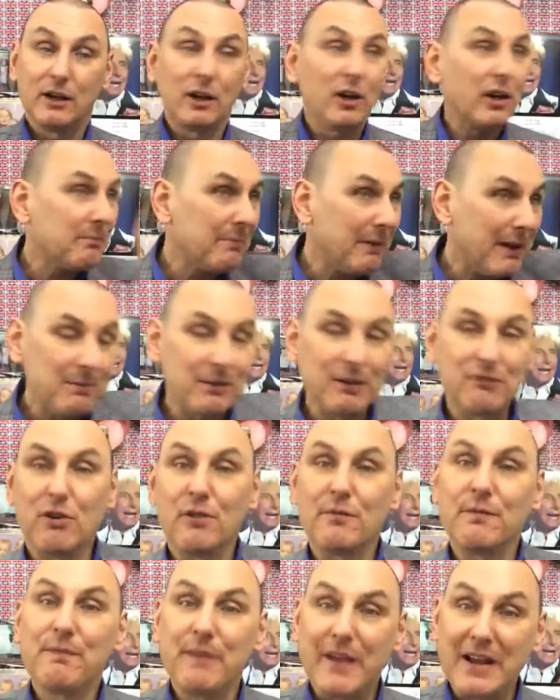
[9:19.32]
A lot of people
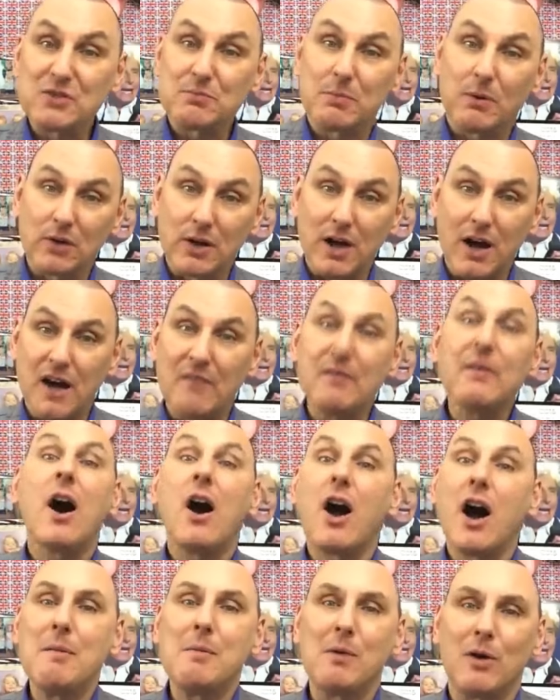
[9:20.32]
are on Facebook Live.
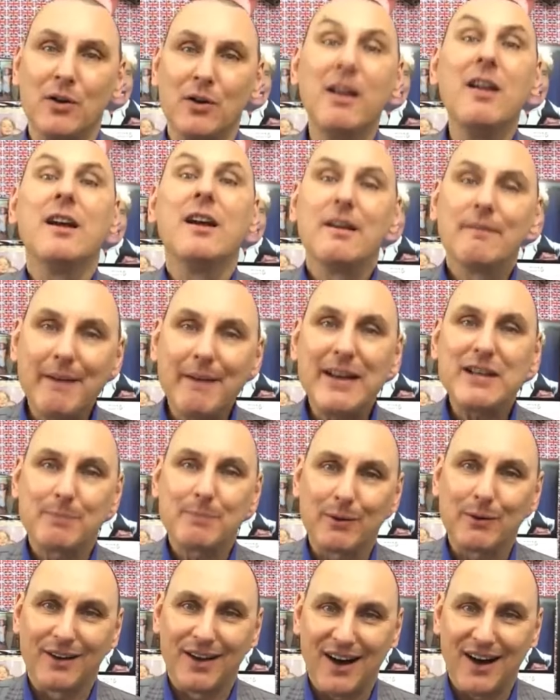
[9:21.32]
I'm on
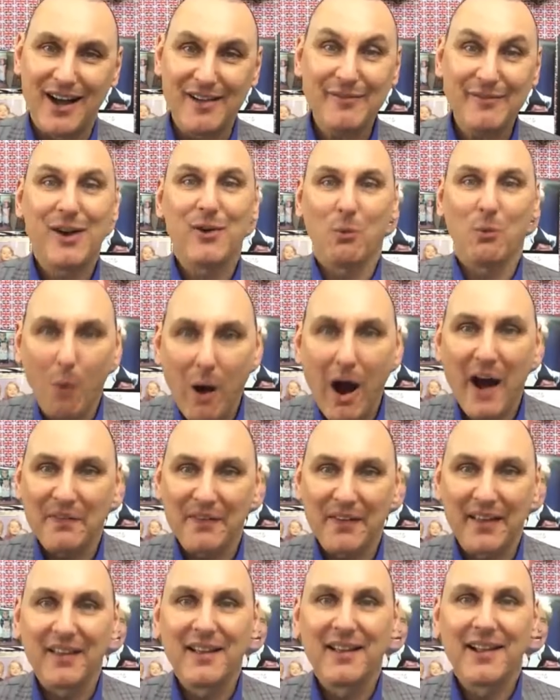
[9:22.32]
Facebook Live
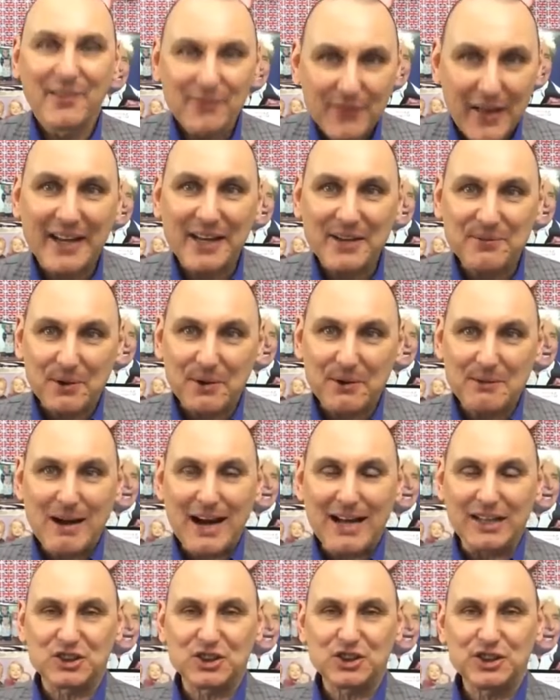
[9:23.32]
1. Thank you very
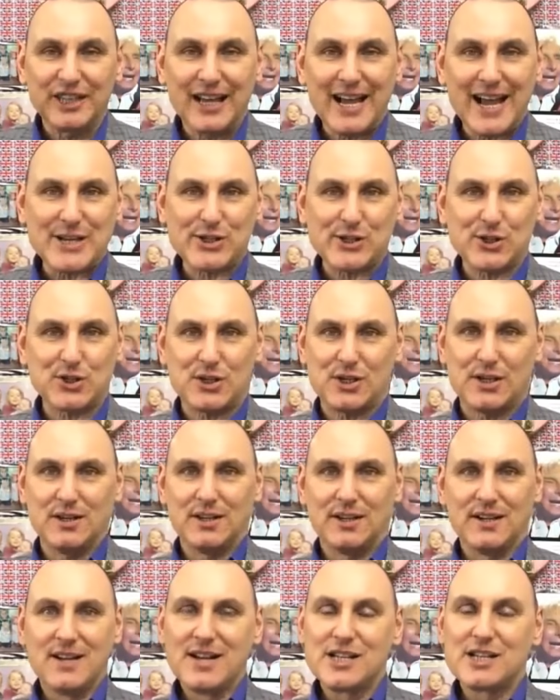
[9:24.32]
much. Yes.
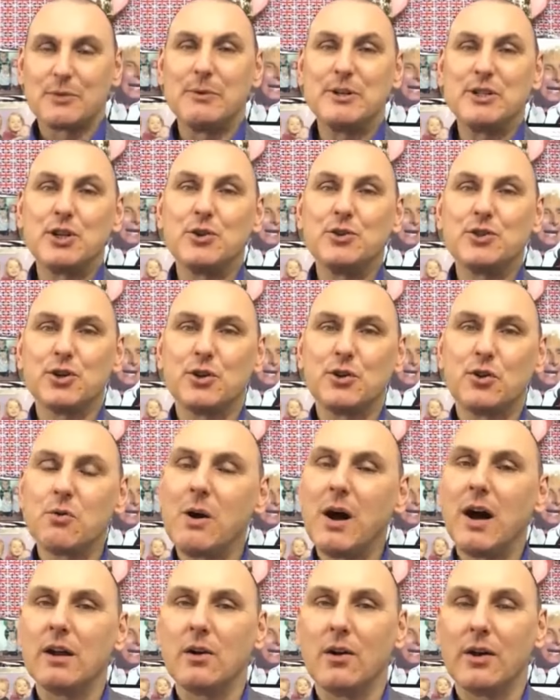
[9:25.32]
So we do do
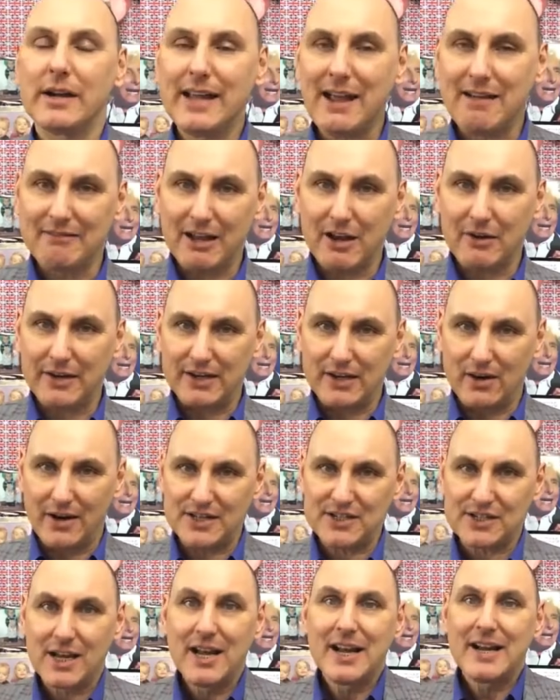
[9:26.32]
quite a lot of karaoke
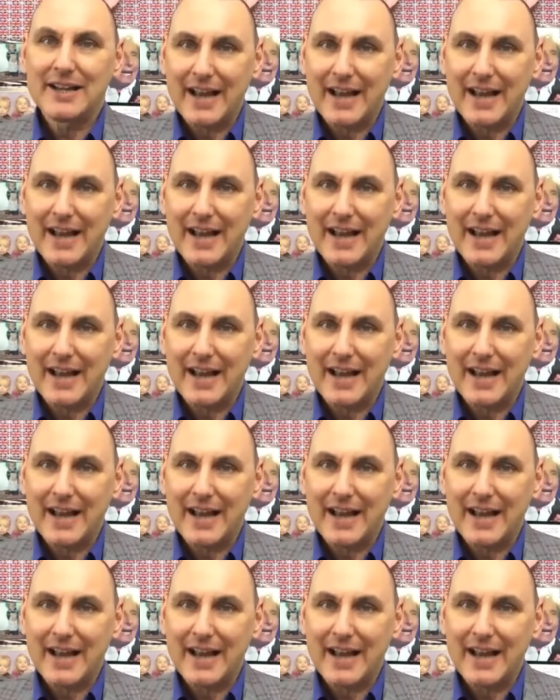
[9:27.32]
nights.